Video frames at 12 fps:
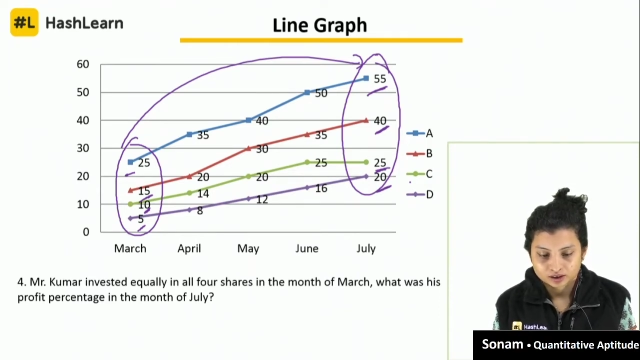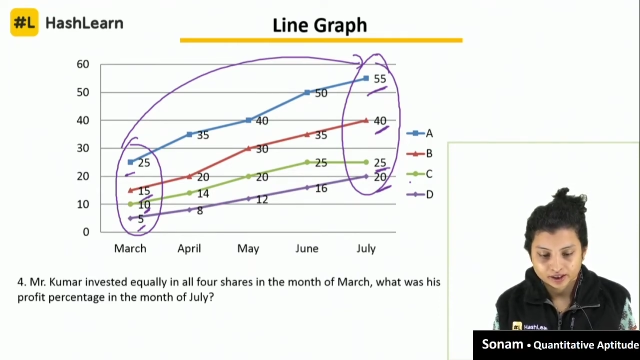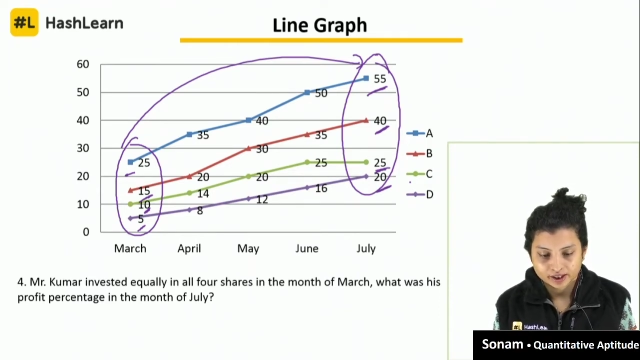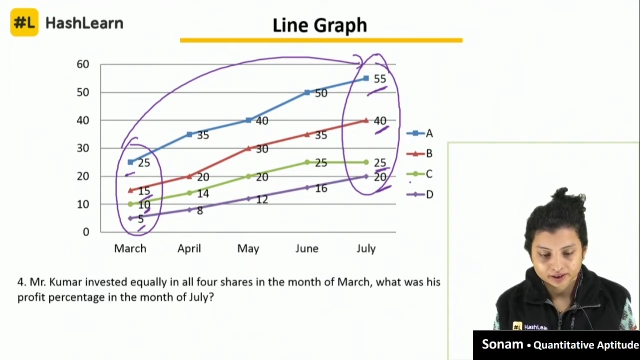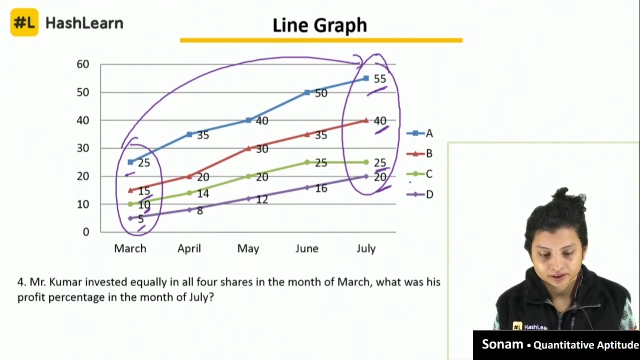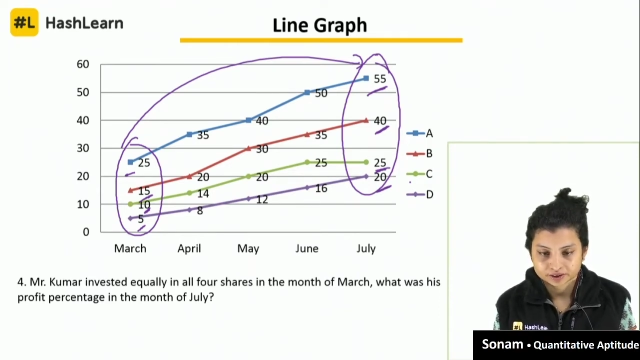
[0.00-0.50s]

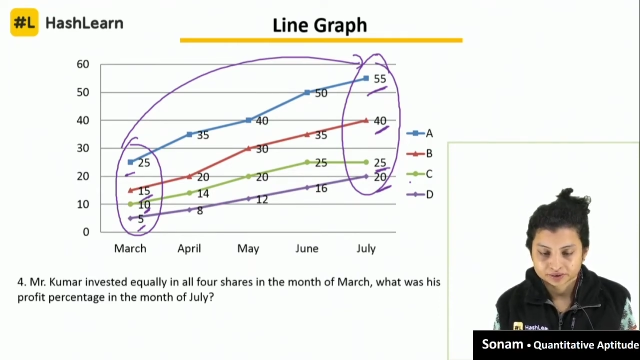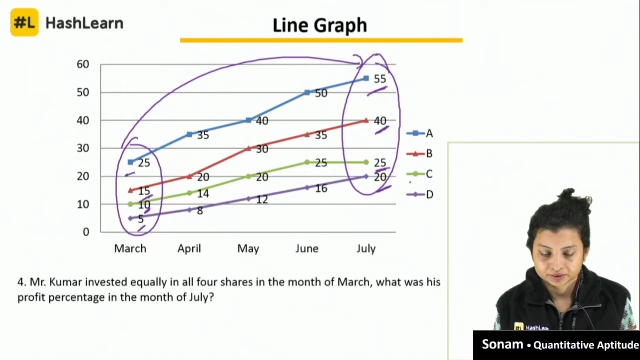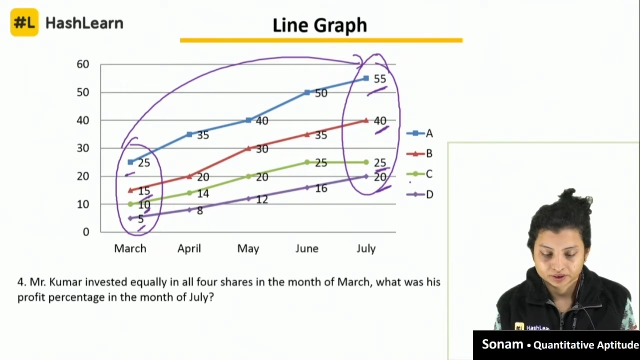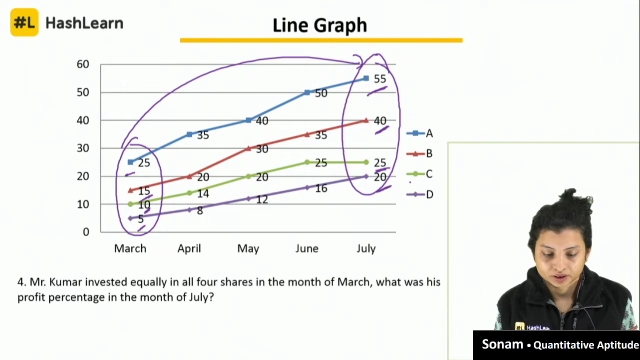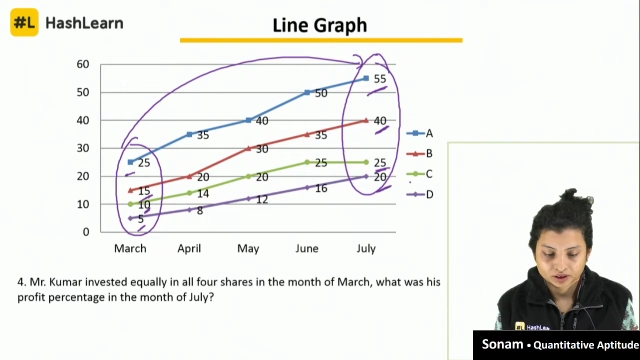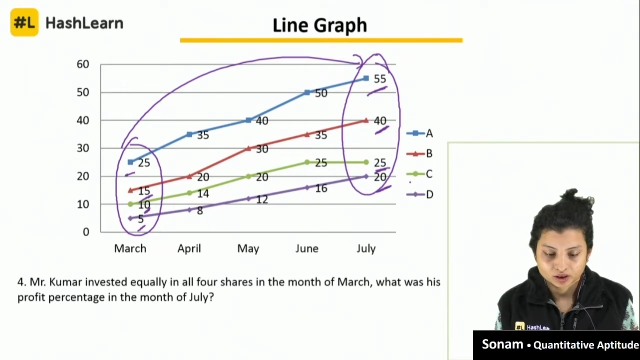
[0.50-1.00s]
Right?
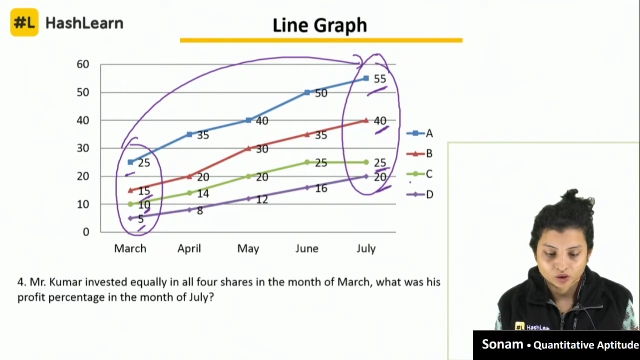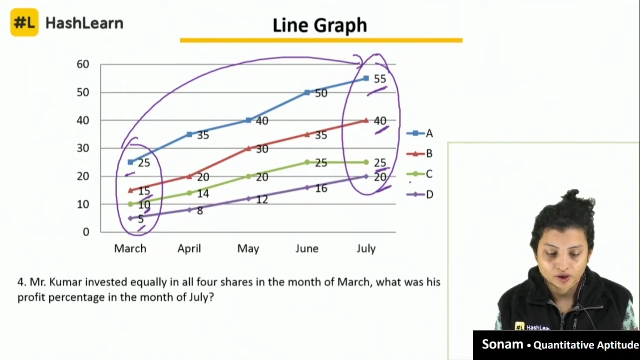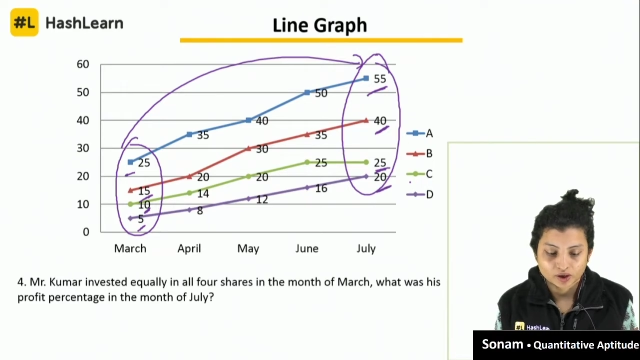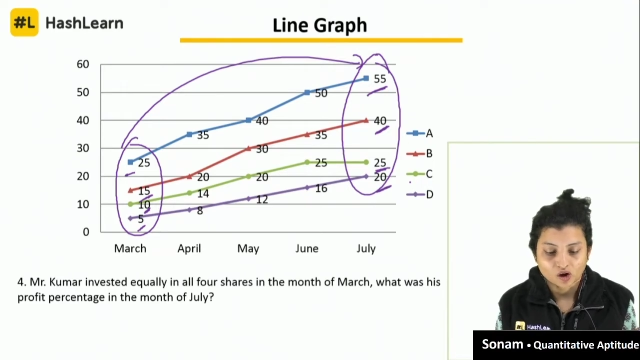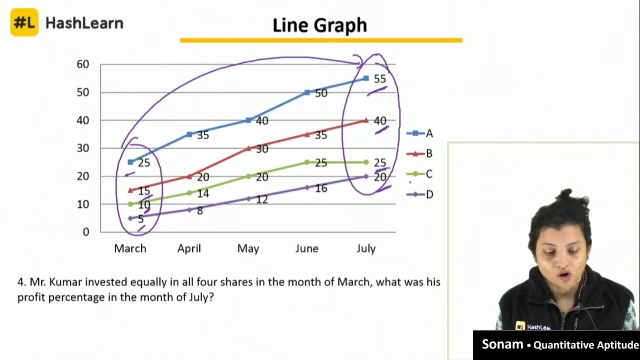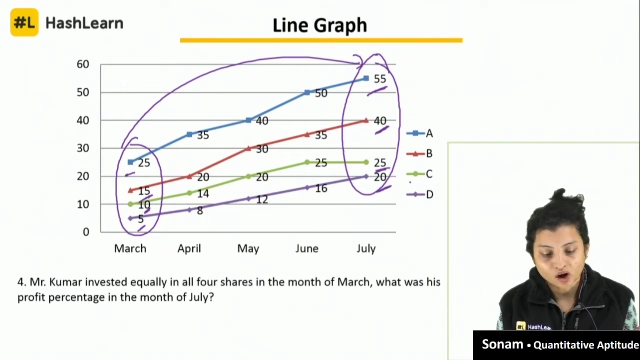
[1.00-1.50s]

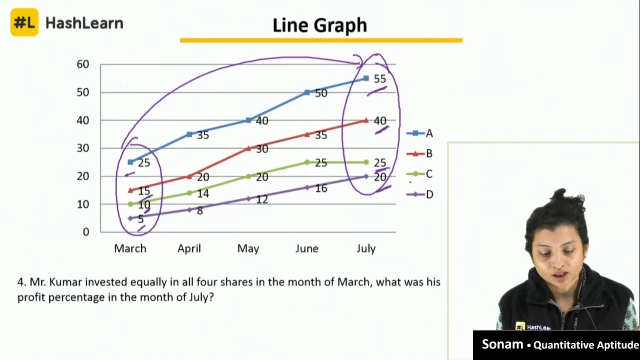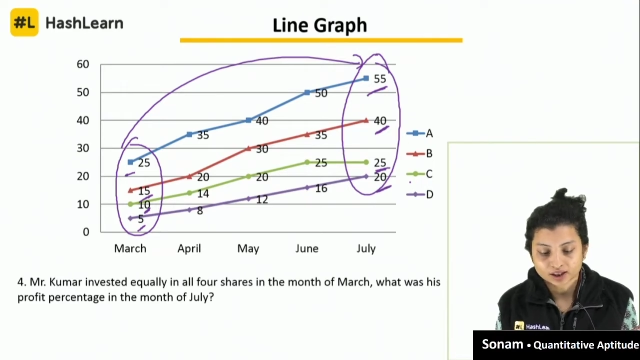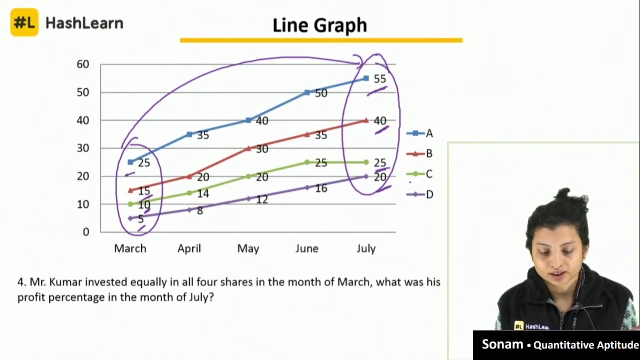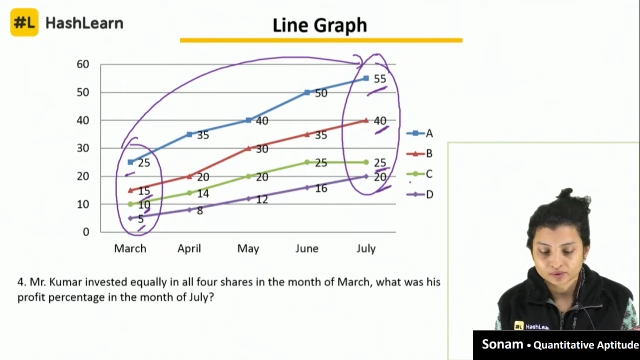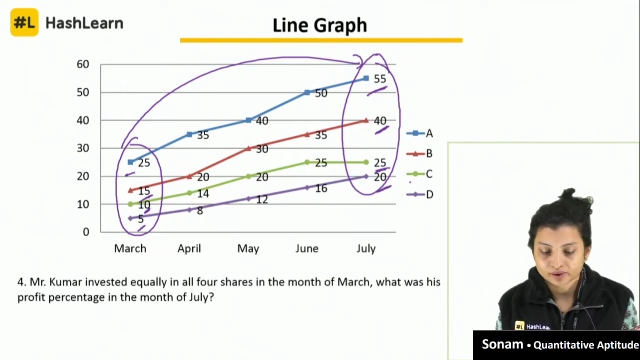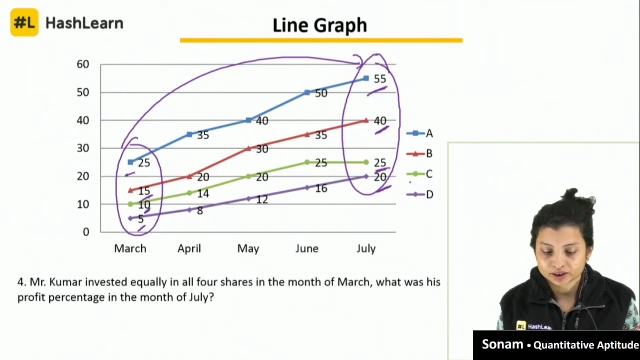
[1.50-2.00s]
Okay, or
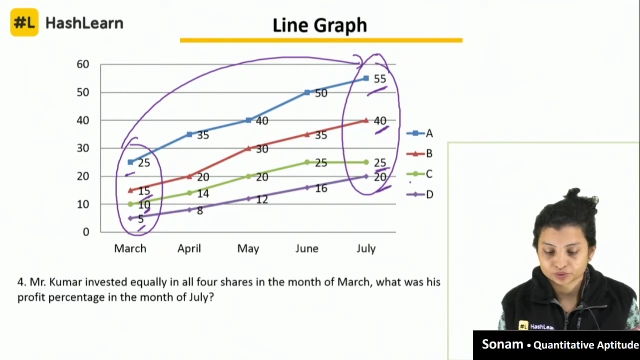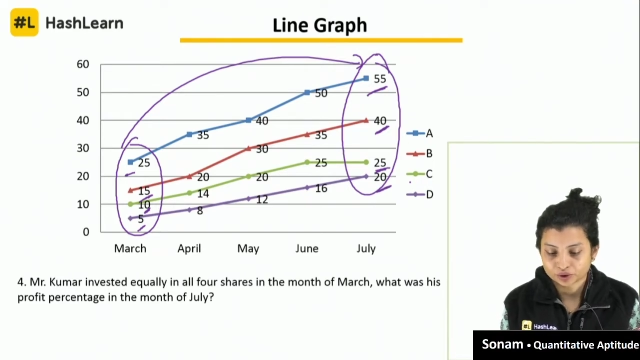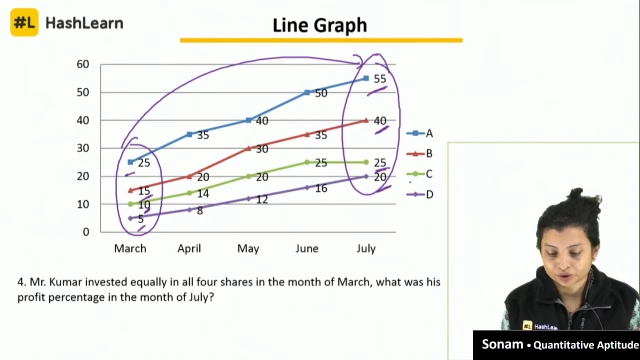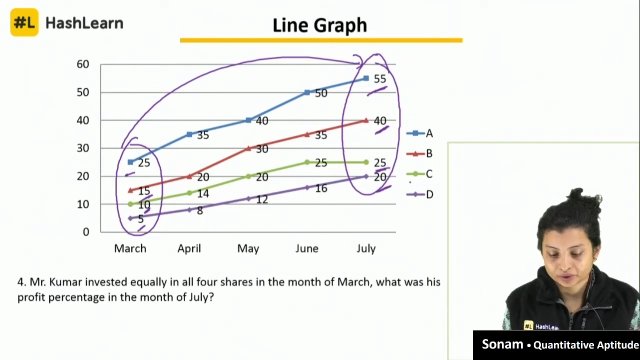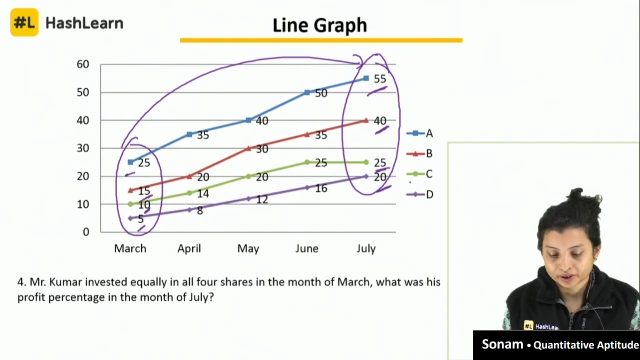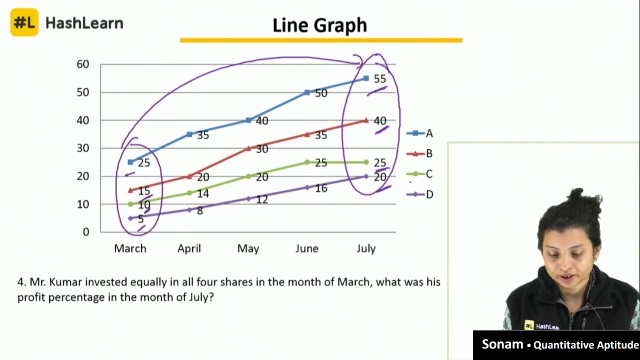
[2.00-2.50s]
otherwise
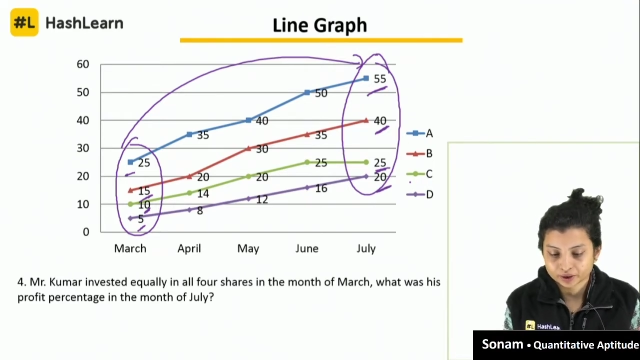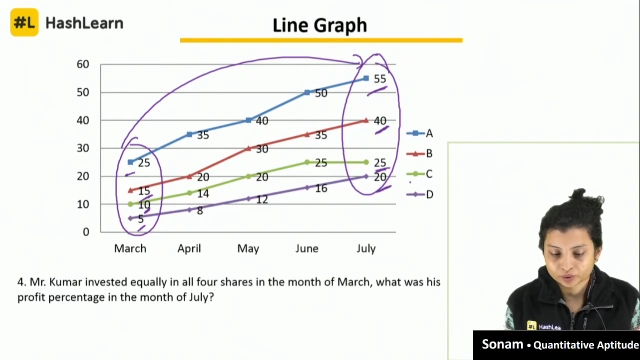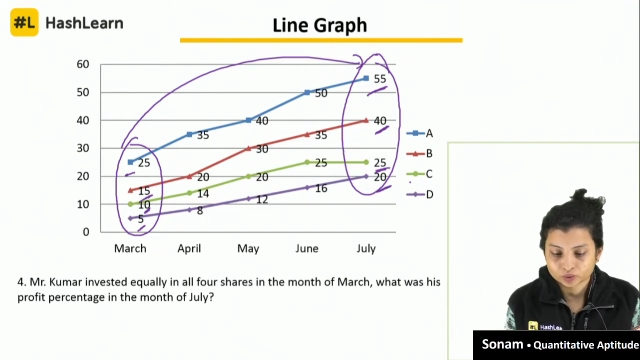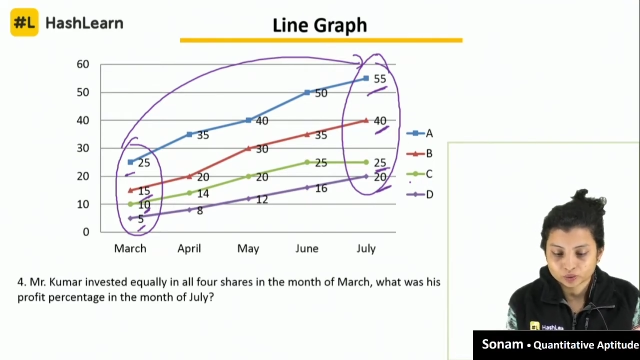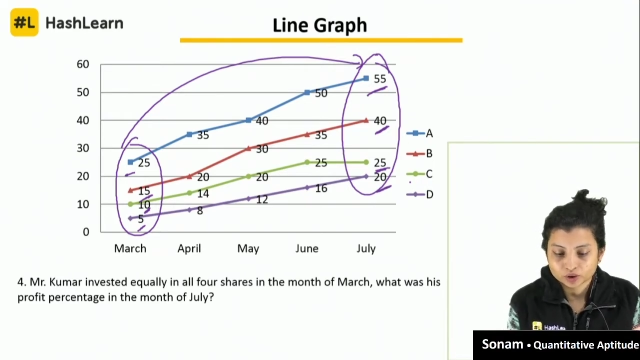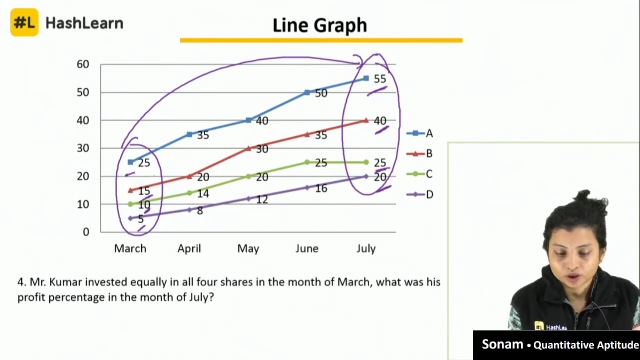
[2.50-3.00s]
what you can
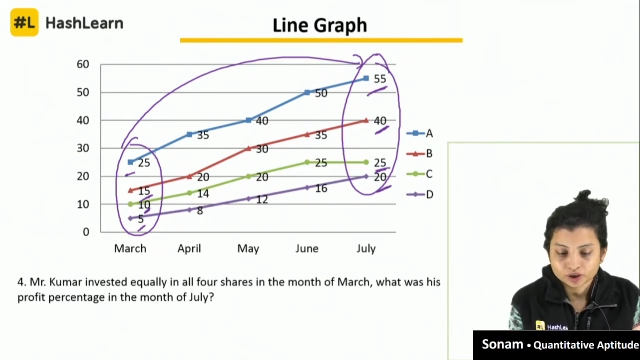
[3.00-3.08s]
do,